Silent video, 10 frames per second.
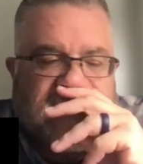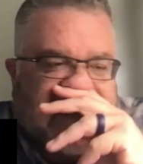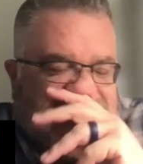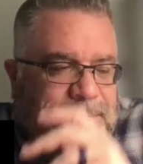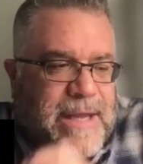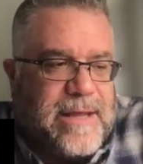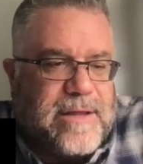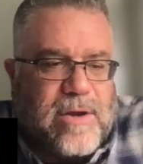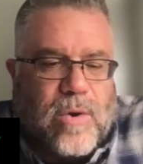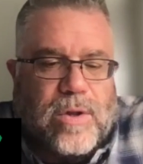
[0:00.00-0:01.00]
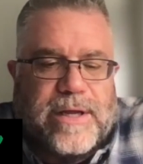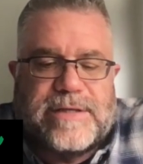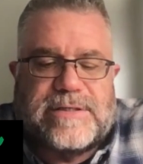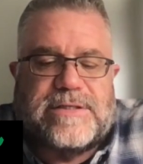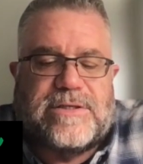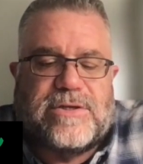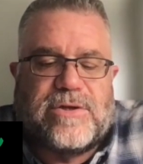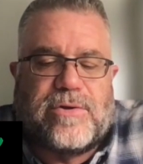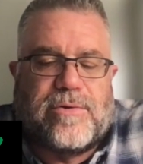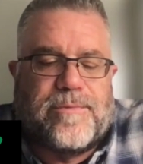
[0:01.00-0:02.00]
To me, the goal is
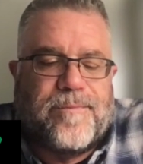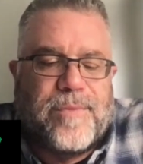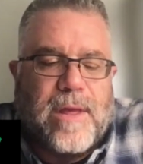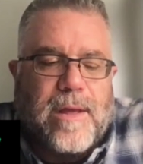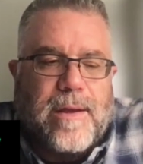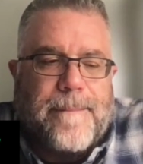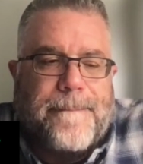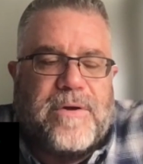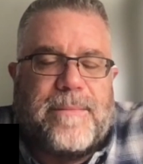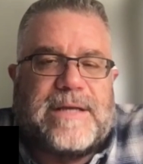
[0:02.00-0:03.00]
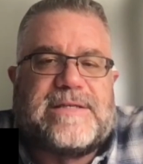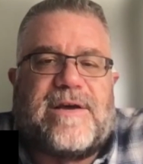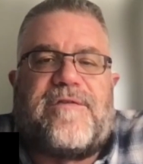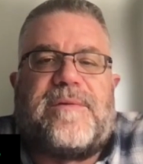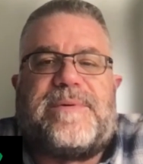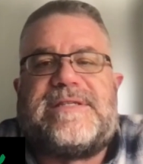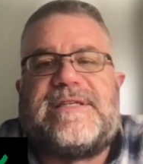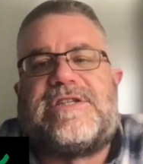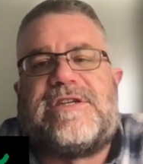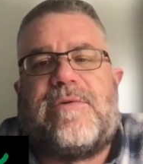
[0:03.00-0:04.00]
to put myself in a
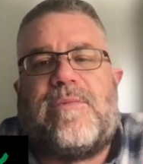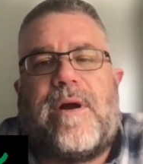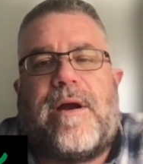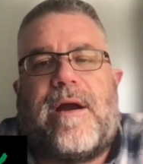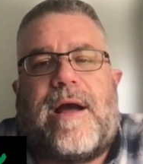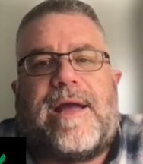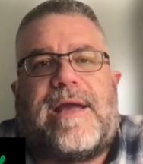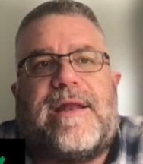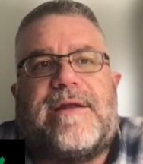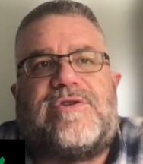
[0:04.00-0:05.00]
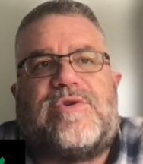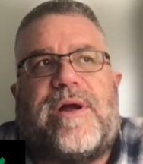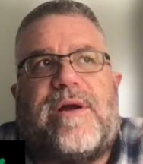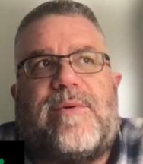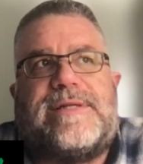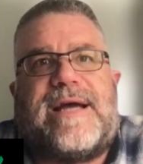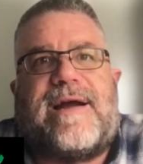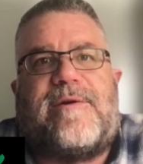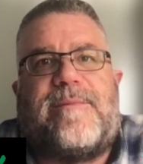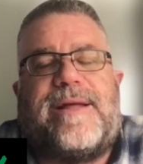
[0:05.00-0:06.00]
position where I can enjoy a
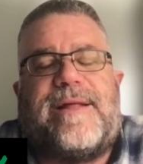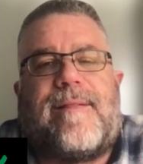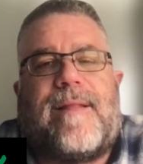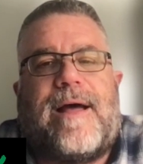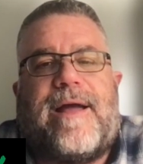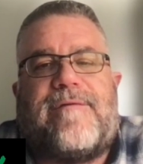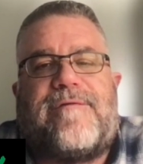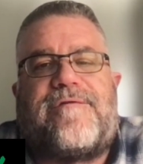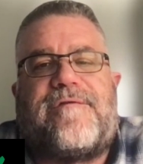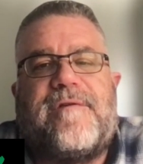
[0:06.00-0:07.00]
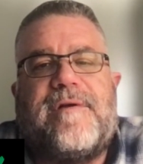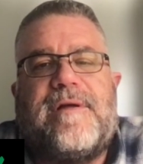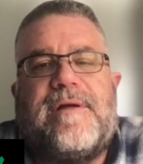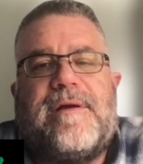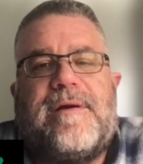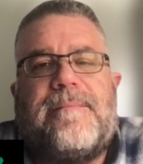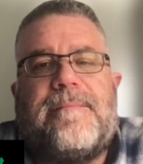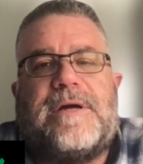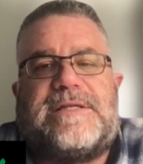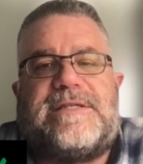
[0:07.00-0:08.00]
retirement life,
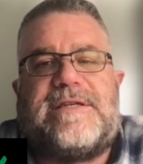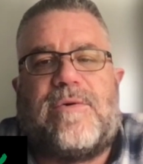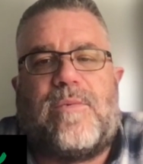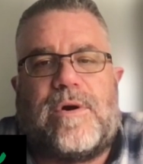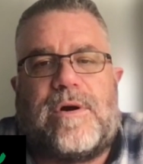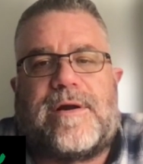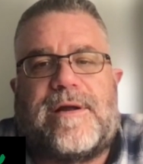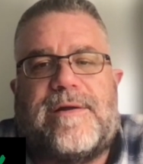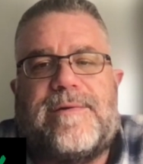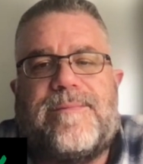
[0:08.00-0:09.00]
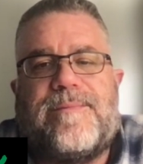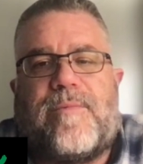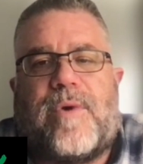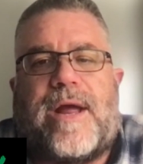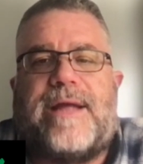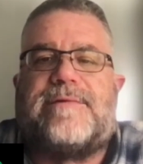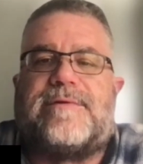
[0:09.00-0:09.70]
but still work. Right.